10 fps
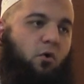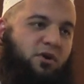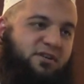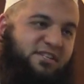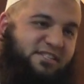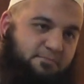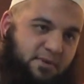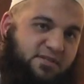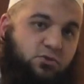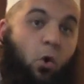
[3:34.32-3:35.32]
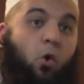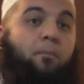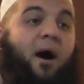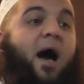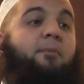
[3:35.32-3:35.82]
or dismiss or
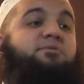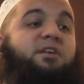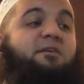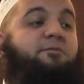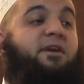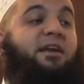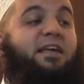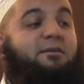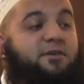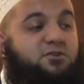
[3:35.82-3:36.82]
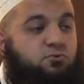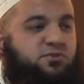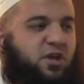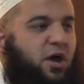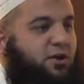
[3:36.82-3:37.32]
perhaps even leave it to
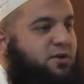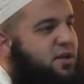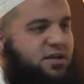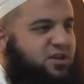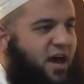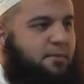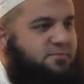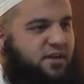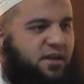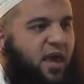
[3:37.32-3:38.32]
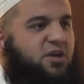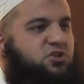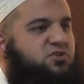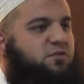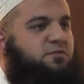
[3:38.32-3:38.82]
certain times and
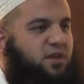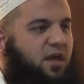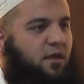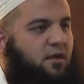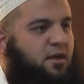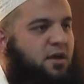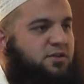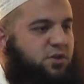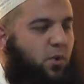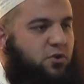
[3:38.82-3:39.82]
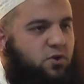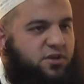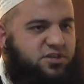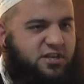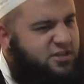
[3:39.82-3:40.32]
occasions of the year. So when you
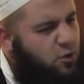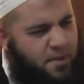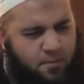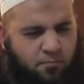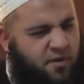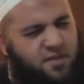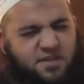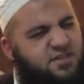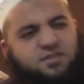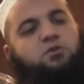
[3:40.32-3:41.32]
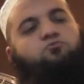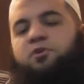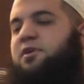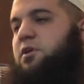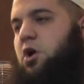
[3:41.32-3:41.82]
initially tell people, brother, this isn't
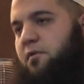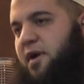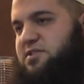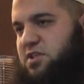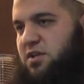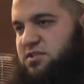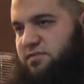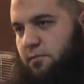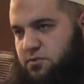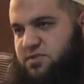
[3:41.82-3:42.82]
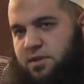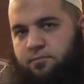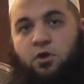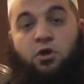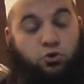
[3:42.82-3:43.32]
really the correct stance of a
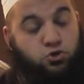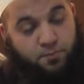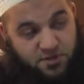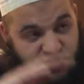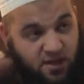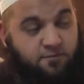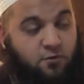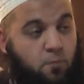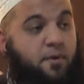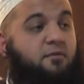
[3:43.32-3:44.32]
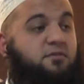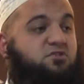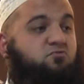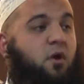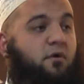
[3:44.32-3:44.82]
Muslim, you should be serving your
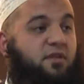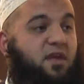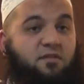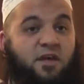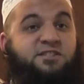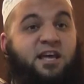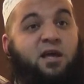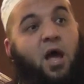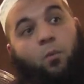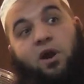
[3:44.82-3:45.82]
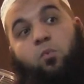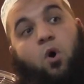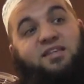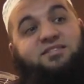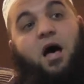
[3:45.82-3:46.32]
parents throughout the year, they say, well,
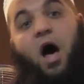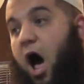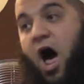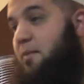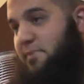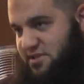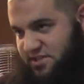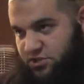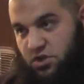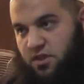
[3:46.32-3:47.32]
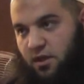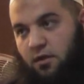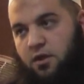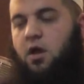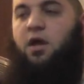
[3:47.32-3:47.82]
what is the harm in such a thing?